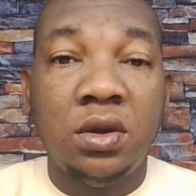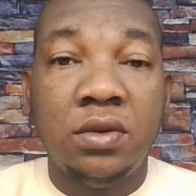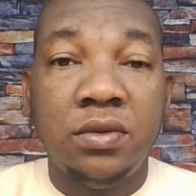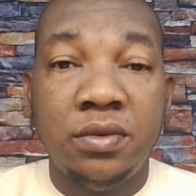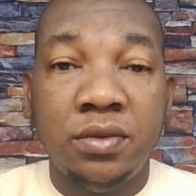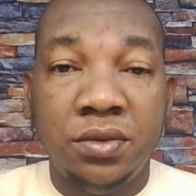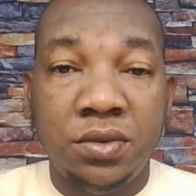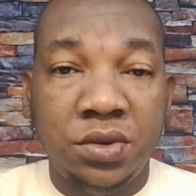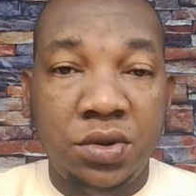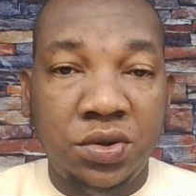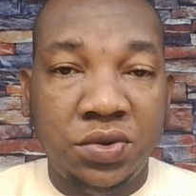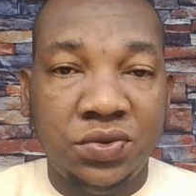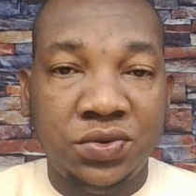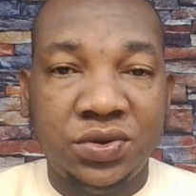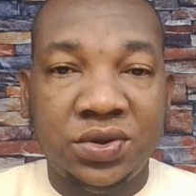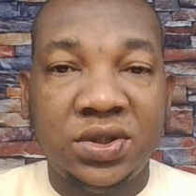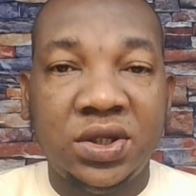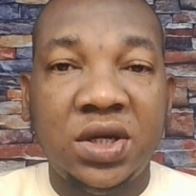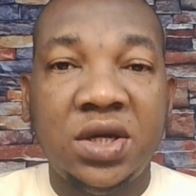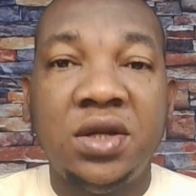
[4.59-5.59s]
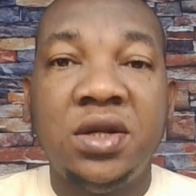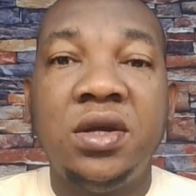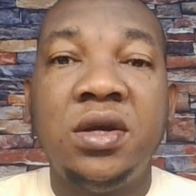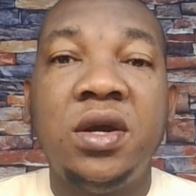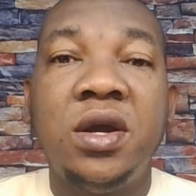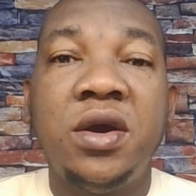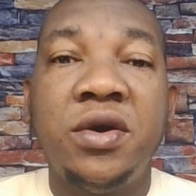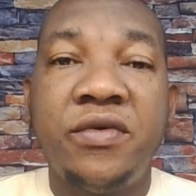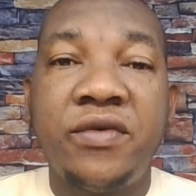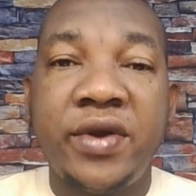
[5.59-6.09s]
news in
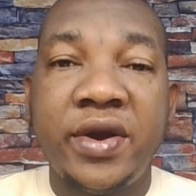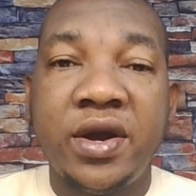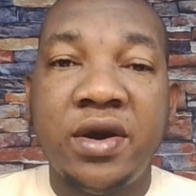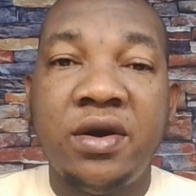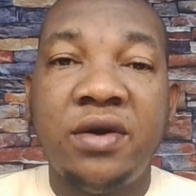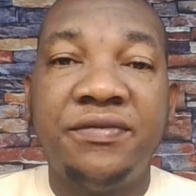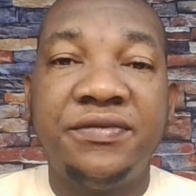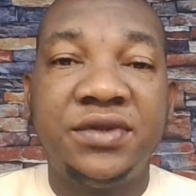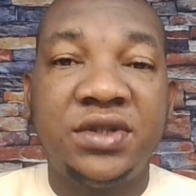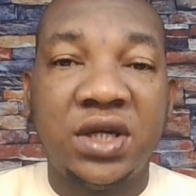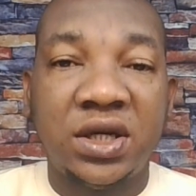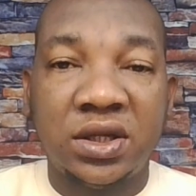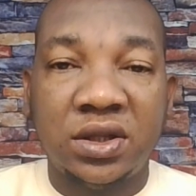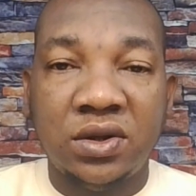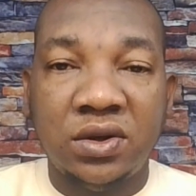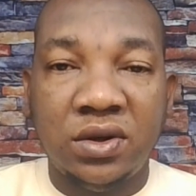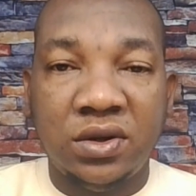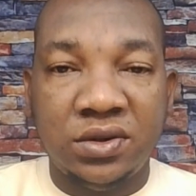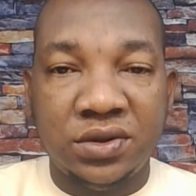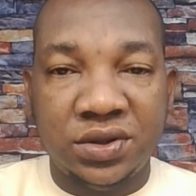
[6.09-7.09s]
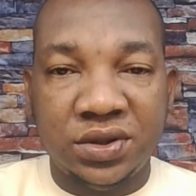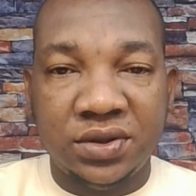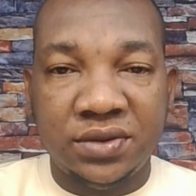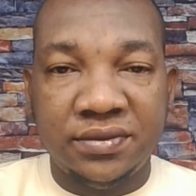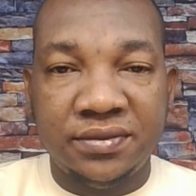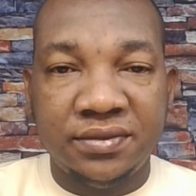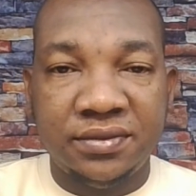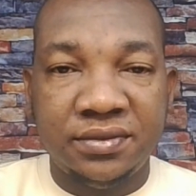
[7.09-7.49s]
the area of technology,